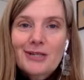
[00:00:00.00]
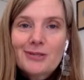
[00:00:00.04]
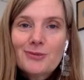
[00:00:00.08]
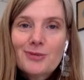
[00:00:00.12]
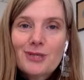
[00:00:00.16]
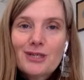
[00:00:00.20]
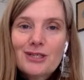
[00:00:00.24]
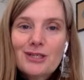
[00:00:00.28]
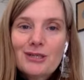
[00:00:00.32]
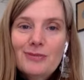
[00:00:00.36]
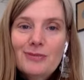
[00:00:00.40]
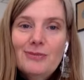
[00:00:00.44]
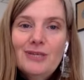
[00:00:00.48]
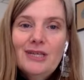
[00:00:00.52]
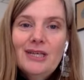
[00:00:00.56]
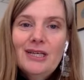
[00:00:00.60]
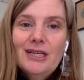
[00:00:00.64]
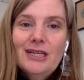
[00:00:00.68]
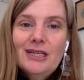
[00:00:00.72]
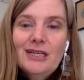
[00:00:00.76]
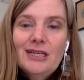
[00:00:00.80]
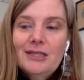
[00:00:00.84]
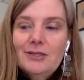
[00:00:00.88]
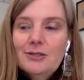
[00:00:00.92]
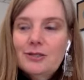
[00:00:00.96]
What does it
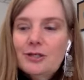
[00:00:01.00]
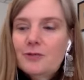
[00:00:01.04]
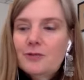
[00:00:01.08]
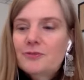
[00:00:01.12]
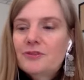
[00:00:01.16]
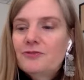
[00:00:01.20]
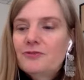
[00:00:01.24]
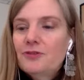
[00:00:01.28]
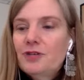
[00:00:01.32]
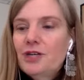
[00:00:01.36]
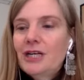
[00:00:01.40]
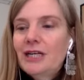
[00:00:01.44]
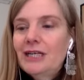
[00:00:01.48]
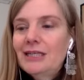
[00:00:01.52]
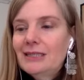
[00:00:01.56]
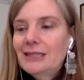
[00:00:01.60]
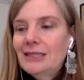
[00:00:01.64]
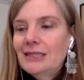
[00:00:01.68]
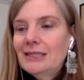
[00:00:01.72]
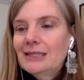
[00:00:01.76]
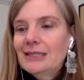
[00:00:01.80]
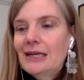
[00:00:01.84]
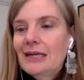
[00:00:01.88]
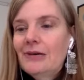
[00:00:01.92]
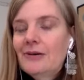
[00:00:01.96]
mean in terms of
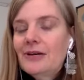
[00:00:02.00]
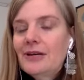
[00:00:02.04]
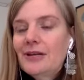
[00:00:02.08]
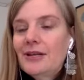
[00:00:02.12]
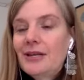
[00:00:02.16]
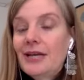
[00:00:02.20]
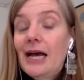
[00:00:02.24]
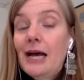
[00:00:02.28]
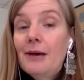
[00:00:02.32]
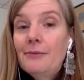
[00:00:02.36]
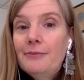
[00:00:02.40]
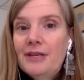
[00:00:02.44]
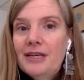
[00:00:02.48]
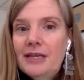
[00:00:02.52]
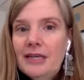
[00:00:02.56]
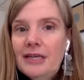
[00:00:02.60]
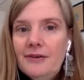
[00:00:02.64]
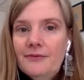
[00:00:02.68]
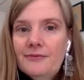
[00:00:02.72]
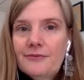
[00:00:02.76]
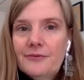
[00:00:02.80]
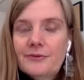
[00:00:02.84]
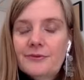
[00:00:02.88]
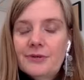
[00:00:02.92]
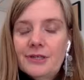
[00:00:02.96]
transits? How can that be
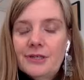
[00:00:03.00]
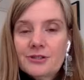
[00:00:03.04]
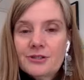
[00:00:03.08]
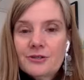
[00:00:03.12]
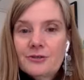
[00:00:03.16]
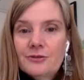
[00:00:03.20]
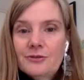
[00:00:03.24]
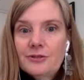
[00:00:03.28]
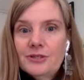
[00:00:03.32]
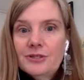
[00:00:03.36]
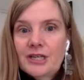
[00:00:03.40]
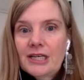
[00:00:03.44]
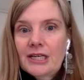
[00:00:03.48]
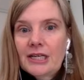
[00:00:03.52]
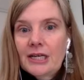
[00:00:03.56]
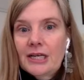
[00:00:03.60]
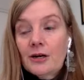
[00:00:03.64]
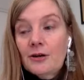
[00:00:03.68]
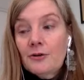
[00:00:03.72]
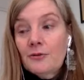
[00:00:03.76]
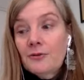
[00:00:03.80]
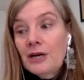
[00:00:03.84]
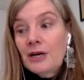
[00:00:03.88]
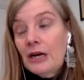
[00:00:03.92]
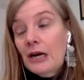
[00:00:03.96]
influential in looking at
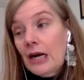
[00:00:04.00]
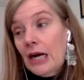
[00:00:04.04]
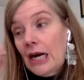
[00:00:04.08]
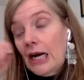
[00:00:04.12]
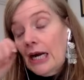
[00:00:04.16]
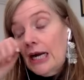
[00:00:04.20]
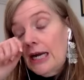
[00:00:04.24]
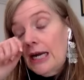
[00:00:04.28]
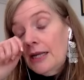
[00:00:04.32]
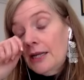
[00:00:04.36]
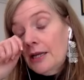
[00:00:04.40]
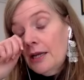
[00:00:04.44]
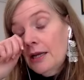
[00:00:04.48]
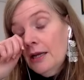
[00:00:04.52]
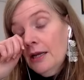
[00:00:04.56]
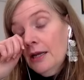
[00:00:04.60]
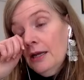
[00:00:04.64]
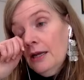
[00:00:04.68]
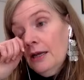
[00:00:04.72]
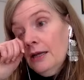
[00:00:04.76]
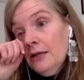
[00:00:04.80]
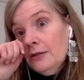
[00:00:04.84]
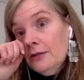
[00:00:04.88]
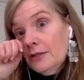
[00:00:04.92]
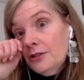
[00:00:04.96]
career? And
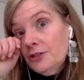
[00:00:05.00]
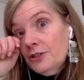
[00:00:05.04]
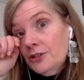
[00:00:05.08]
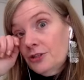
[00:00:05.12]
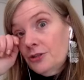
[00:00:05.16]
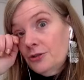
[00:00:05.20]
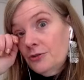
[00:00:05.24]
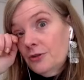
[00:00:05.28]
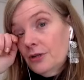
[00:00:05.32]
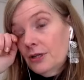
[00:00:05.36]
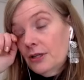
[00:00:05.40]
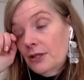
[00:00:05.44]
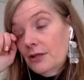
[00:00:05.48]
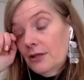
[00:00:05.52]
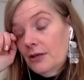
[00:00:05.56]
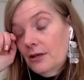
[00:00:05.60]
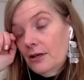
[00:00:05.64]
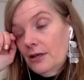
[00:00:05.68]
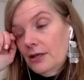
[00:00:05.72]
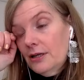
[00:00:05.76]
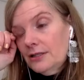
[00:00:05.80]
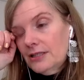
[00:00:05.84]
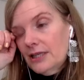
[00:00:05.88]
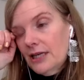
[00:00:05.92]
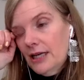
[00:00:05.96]
to just do
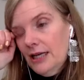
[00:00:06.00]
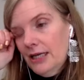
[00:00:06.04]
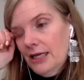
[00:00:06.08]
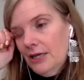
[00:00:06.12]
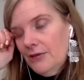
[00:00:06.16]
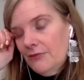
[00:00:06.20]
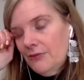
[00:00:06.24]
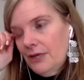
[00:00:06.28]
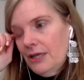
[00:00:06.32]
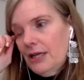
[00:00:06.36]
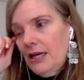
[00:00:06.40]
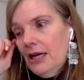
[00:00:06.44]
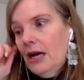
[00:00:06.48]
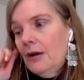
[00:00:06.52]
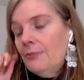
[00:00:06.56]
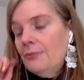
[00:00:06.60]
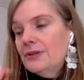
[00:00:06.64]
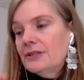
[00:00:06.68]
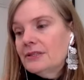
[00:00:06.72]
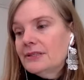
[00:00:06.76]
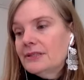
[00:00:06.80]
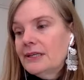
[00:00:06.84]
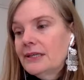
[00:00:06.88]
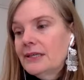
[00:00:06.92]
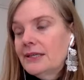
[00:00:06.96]
a tiny recap,
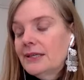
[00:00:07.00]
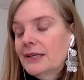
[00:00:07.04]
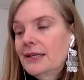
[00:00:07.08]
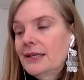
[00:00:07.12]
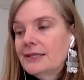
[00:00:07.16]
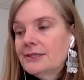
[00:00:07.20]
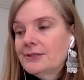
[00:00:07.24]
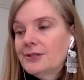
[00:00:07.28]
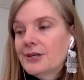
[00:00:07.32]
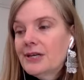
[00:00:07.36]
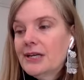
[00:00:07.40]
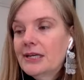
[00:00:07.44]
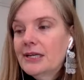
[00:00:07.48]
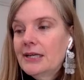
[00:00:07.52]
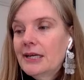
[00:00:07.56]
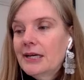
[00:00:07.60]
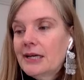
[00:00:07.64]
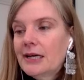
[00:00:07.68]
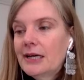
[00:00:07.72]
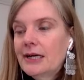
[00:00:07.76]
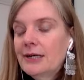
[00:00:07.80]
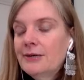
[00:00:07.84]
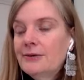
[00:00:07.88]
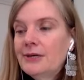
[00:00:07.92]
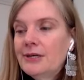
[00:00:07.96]
it's like, is looking at
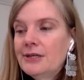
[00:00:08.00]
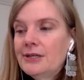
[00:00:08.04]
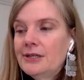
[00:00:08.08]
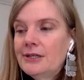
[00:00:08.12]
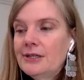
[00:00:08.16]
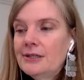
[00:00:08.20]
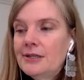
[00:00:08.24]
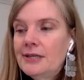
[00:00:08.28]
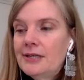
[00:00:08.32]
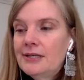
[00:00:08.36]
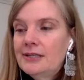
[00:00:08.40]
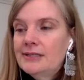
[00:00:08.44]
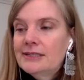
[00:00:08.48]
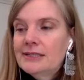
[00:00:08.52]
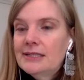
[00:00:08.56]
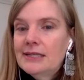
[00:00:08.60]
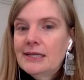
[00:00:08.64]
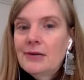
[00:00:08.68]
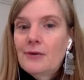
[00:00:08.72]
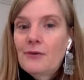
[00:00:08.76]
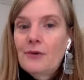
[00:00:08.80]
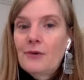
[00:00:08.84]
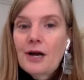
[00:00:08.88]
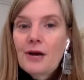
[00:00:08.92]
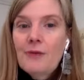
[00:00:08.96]
Chiron and
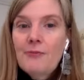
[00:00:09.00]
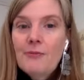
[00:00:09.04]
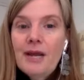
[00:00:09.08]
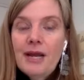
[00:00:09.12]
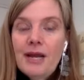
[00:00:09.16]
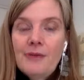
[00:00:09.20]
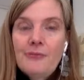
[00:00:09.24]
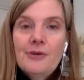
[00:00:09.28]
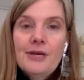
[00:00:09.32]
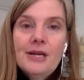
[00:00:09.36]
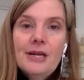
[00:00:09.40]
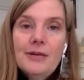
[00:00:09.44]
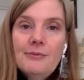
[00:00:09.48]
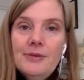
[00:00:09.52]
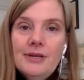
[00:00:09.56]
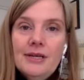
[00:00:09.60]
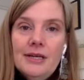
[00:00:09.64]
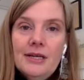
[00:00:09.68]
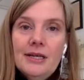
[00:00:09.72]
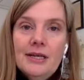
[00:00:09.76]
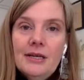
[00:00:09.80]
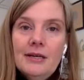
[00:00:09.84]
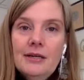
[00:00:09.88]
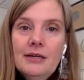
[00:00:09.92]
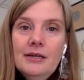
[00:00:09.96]
saying, where might we
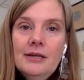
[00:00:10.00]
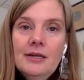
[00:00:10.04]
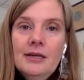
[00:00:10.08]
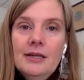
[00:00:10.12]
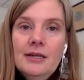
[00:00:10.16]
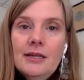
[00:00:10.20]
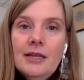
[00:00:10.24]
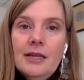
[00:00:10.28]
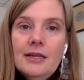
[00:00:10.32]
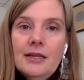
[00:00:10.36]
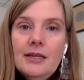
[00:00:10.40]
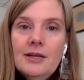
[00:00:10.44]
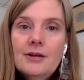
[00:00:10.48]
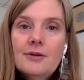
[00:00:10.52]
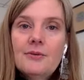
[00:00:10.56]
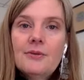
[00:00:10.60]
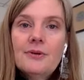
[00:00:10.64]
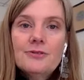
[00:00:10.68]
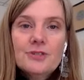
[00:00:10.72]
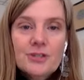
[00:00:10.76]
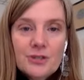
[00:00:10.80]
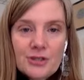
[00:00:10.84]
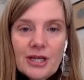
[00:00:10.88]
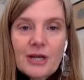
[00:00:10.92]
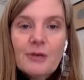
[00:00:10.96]
be that, you know, we're
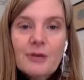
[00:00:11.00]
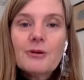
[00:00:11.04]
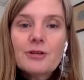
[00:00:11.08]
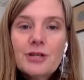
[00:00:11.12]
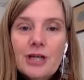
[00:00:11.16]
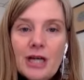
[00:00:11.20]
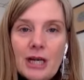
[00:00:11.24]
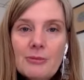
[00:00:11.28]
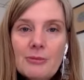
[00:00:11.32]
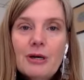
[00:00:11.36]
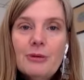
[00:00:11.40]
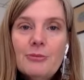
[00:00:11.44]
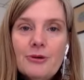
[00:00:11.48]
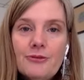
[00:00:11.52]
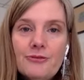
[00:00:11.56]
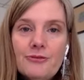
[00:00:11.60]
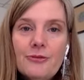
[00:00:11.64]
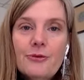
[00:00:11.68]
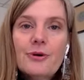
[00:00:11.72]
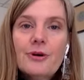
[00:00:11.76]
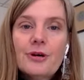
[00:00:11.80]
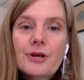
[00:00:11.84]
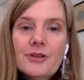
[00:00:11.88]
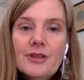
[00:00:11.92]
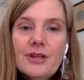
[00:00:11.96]
just like we were talking about
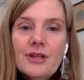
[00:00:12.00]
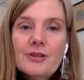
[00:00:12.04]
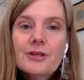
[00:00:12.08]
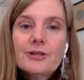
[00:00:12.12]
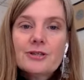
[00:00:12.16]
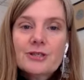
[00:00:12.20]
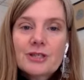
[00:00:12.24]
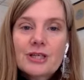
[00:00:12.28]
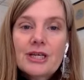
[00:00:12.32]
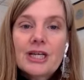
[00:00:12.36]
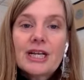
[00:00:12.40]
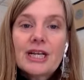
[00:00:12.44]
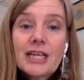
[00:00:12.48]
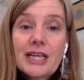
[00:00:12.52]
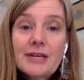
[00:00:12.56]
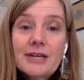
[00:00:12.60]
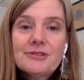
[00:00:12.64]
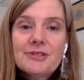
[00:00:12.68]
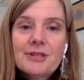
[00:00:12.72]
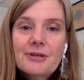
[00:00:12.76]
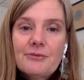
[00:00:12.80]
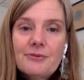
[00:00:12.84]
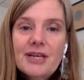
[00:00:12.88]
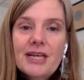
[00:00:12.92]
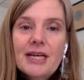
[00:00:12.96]
before, that there's a lot of gifts
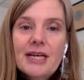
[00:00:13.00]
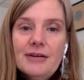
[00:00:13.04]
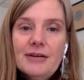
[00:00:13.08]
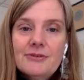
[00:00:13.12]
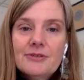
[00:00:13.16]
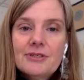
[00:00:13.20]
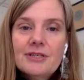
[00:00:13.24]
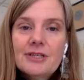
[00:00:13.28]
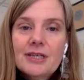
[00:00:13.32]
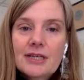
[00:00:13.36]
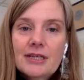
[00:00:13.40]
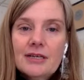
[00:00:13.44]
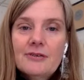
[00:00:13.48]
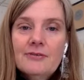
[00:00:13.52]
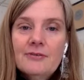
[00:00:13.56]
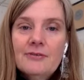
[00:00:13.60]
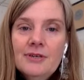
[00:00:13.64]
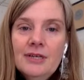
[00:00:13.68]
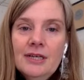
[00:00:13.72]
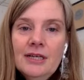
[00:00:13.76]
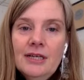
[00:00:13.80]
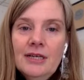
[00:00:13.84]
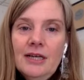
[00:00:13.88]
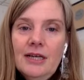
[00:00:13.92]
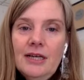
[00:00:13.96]
that we have to give
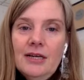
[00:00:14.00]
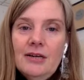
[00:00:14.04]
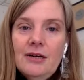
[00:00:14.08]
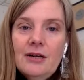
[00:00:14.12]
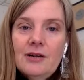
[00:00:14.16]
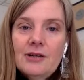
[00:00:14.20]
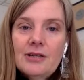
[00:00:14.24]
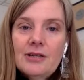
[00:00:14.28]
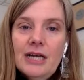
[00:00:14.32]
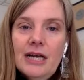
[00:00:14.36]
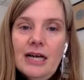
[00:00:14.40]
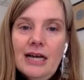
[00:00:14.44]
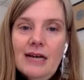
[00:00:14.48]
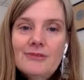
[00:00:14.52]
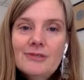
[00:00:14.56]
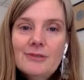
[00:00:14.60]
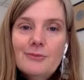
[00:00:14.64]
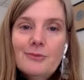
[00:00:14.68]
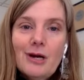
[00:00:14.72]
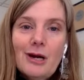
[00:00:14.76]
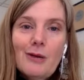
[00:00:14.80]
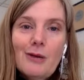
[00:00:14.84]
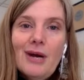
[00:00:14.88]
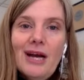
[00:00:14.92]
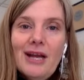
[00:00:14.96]
in our lives. And
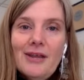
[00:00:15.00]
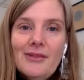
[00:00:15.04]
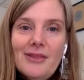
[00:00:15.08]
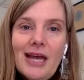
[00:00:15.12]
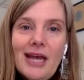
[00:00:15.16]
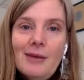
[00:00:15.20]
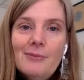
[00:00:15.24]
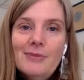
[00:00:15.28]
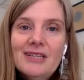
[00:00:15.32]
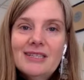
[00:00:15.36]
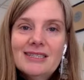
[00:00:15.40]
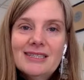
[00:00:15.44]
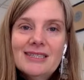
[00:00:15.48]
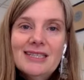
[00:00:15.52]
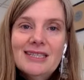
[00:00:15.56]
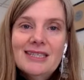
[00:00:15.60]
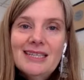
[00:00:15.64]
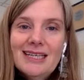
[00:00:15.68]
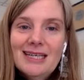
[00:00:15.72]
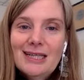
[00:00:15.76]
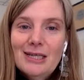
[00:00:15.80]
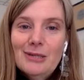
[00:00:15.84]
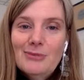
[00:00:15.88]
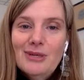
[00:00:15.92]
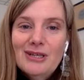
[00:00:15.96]
where might that be sitting
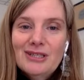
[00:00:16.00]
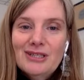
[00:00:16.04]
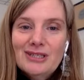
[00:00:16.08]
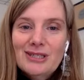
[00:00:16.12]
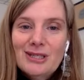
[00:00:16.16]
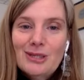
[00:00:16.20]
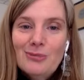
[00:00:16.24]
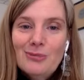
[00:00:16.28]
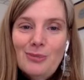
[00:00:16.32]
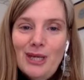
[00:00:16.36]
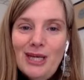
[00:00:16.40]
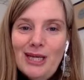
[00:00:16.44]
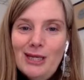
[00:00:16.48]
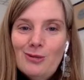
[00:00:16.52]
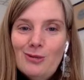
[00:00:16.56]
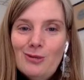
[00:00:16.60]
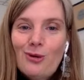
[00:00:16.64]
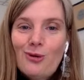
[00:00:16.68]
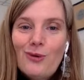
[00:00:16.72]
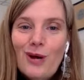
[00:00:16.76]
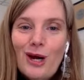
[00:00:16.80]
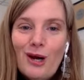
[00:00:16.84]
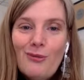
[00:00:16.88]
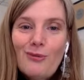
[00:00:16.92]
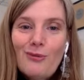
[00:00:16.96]
in the midst of the pain, or
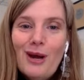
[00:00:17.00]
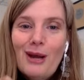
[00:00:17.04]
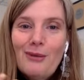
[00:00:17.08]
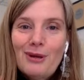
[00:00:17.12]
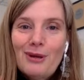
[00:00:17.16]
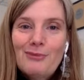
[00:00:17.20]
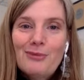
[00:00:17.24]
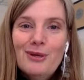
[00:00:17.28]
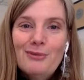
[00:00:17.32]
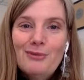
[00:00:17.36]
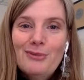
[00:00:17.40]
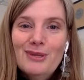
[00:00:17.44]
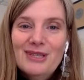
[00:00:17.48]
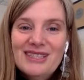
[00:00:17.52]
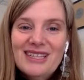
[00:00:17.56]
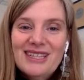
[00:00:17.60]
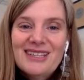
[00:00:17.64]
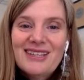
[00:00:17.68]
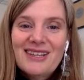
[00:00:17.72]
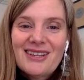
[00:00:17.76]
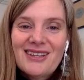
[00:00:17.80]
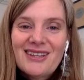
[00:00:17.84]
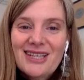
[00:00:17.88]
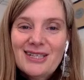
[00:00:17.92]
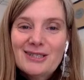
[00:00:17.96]
where might we be missing
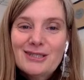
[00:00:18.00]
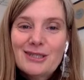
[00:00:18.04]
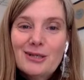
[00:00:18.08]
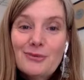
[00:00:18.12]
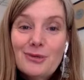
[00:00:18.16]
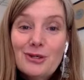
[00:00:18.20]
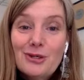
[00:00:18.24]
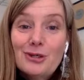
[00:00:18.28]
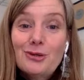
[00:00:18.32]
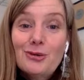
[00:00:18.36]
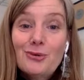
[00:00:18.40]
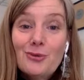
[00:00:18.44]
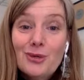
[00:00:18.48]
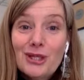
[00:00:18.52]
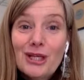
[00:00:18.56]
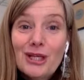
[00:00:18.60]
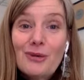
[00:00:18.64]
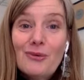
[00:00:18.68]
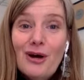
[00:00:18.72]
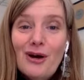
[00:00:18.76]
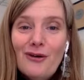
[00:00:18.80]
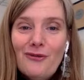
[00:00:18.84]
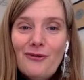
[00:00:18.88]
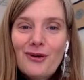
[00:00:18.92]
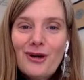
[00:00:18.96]
the things that we do really
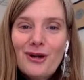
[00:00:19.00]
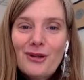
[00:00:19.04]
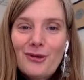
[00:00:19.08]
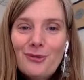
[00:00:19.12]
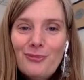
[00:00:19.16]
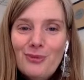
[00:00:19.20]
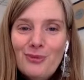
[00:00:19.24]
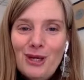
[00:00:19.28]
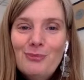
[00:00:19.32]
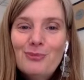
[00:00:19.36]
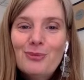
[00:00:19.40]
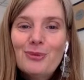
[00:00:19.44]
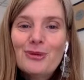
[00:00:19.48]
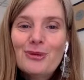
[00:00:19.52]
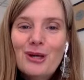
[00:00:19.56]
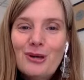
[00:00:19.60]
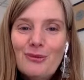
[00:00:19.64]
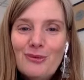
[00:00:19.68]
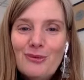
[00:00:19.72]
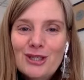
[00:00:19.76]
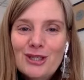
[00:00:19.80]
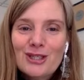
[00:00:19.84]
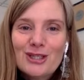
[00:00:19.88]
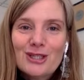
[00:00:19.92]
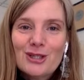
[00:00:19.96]
well for other people that
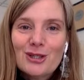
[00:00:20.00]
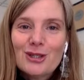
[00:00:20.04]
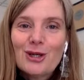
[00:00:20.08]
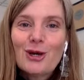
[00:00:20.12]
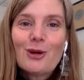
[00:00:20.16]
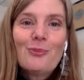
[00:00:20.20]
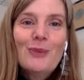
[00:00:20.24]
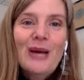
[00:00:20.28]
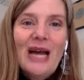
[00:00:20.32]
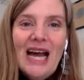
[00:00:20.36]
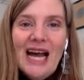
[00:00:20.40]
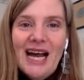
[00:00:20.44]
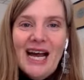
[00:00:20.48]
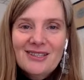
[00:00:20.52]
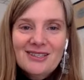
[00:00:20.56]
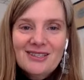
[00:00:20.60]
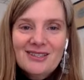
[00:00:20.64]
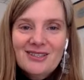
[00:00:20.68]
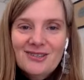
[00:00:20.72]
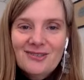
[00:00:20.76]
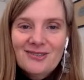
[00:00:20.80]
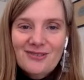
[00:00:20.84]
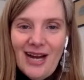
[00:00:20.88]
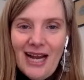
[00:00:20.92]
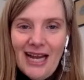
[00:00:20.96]
we just look past,
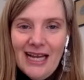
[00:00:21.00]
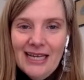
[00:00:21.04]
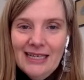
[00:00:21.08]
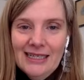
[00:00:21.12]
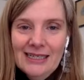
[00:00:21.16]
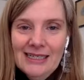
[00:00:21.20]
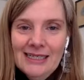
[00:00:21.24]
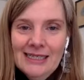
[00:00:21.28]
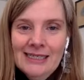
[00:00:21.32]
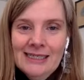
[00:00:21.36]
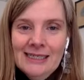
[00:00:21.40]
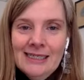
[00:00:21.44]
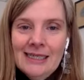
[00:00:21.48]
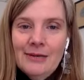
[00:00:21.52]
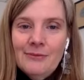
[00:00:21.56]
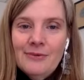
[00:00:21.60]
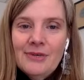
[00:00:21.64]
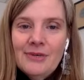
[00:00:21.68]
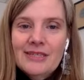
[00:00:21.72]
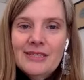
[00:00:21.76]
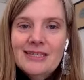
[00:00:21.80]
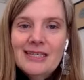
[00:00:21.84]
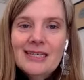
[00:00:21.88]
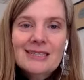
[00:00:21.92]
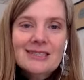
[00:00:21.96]
right? That we
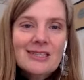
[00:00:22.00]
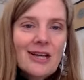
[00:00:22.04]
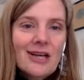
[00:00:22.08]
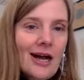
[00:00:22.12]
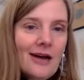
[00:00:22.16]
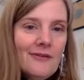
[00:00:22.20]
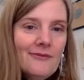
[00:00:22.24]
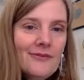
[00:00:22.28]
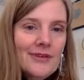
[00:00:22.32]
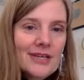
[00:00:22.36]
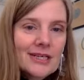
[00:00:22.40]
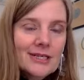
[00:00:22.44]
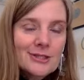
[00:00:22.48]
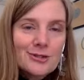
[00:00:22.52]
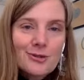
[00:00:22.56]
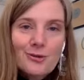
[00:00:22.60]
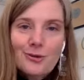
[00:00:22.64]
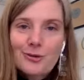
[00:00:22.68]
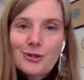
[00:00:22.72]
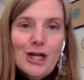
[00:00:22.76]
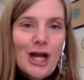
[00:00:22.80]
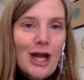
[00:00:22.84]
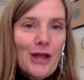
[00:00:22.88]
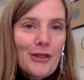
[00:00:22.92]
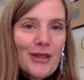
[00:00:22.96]
see as obvious or
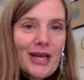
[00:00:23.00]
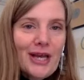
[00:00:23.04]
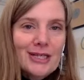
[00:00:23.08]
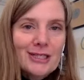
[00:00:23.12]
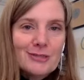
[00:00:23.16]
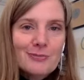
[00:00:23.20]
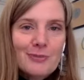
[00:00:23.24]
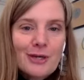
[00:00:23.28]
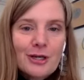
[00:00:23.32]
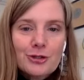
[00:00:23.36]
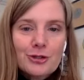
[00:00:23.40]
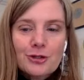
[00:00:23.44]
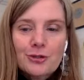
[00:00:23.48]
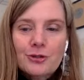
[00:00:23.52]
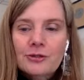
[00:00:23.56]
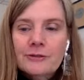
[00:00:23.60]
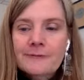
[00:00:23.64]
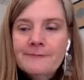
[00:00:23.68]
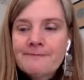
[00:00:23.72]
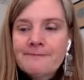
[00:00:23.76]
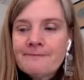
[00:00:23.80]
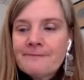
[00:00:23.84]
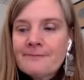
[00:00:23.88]
not that special.